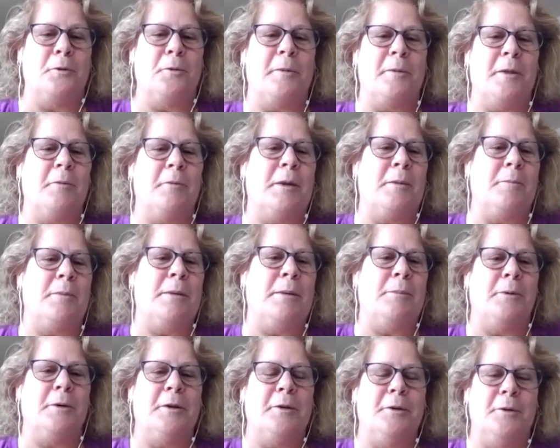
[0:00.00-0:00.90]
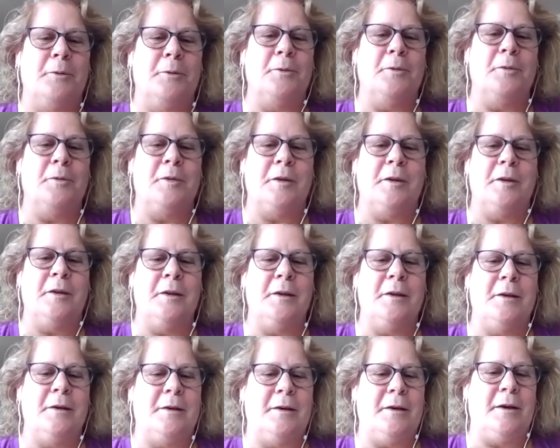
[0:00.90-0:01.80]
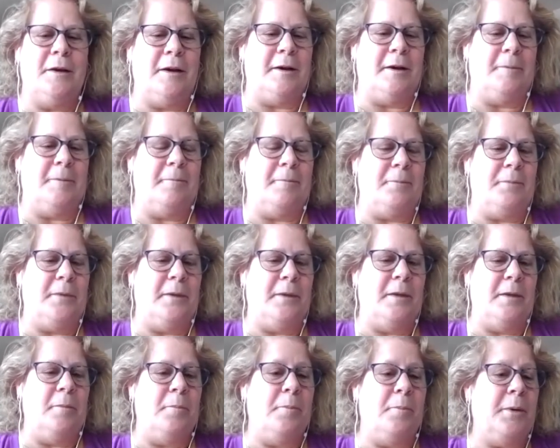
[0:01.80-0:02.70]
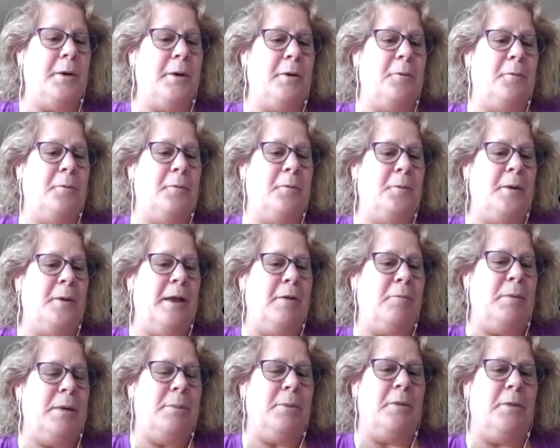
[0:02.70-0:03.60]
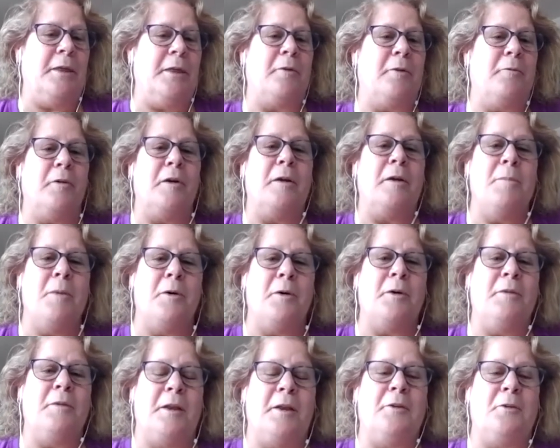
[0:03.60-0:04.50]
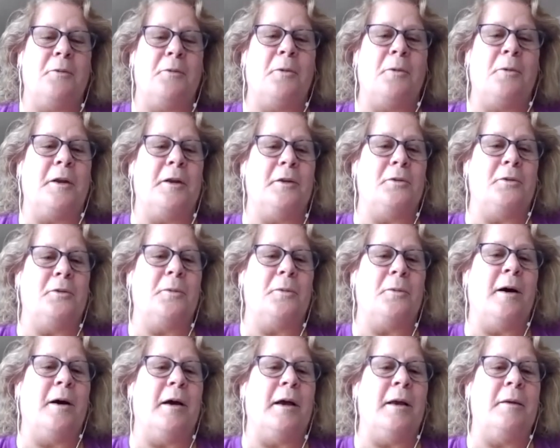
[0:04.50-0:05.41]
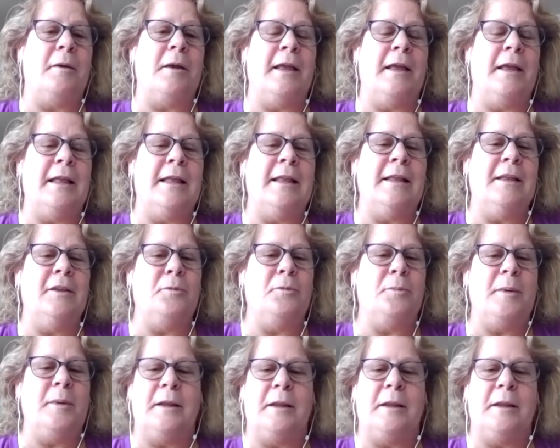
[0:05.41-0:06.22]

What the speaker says: that people can use, and but we have people that are very motivated to work as well. It has been